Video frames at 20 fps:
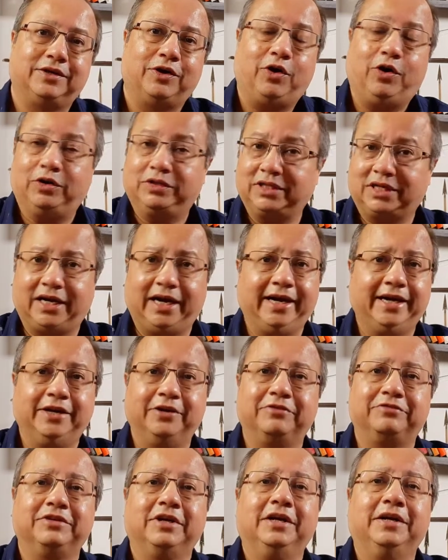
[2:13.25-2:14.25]
or the kind
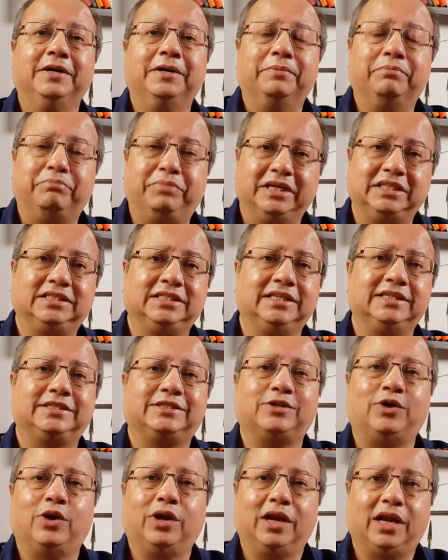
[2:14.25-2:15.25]
of business
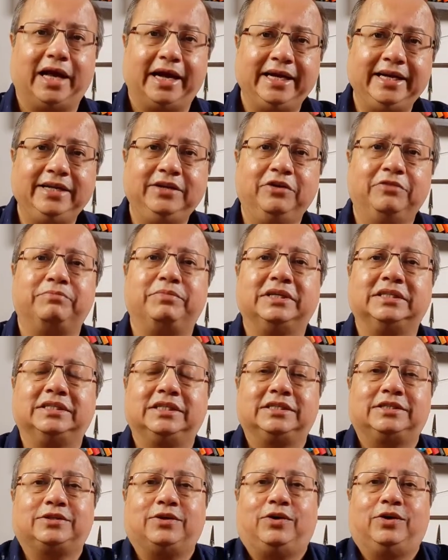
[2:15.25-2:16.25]
or line of
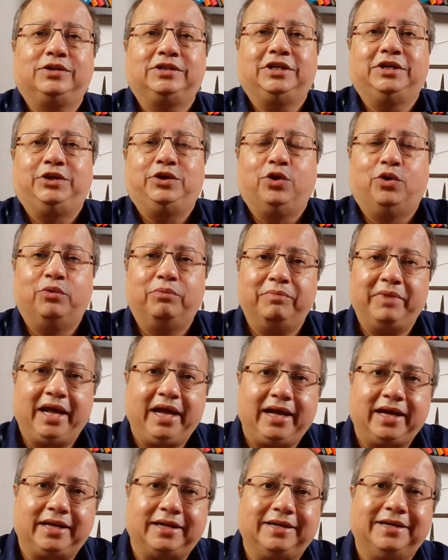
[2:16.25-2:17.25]
business or the
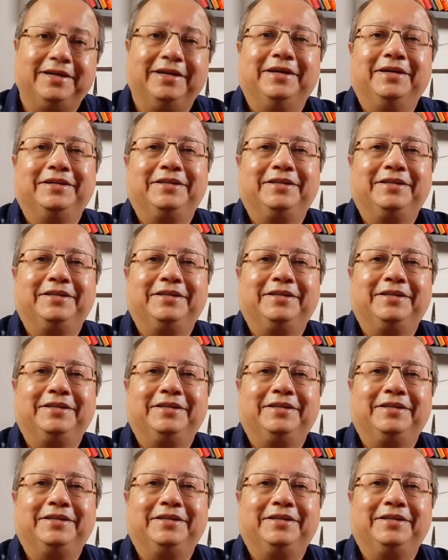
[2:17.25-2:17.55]
domain